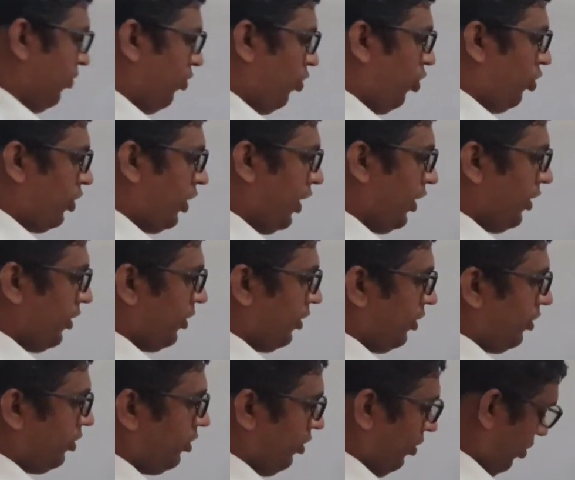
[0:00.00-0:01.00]
For
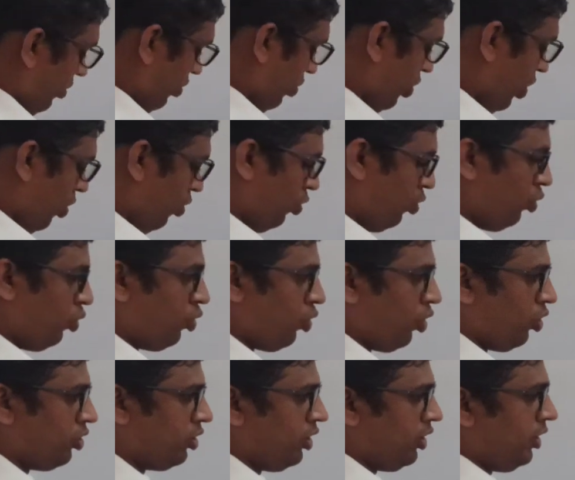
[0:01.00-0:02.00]
that, you have to
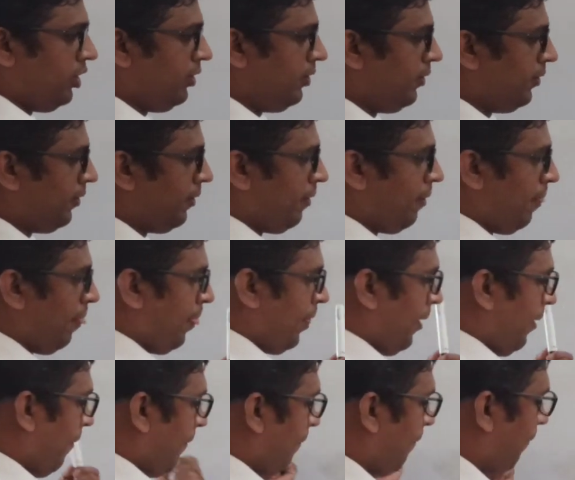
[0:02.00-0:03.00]
draw the
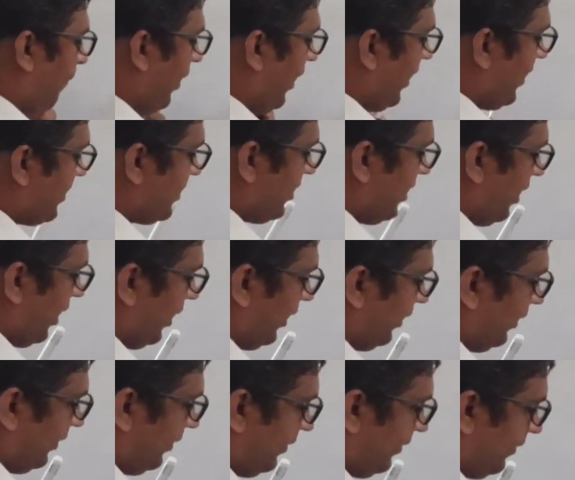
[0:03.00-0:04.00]

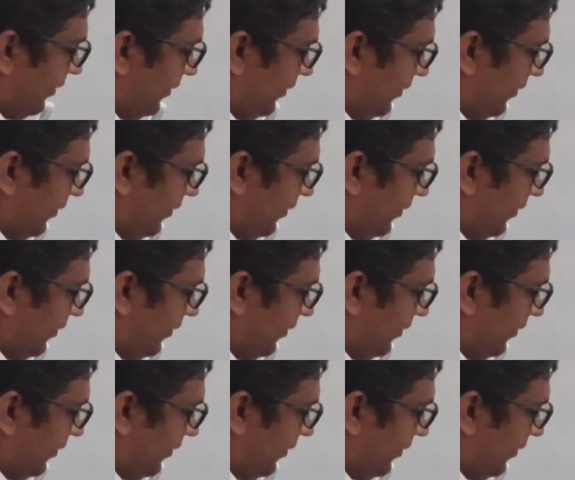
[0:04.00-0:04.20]
baseline.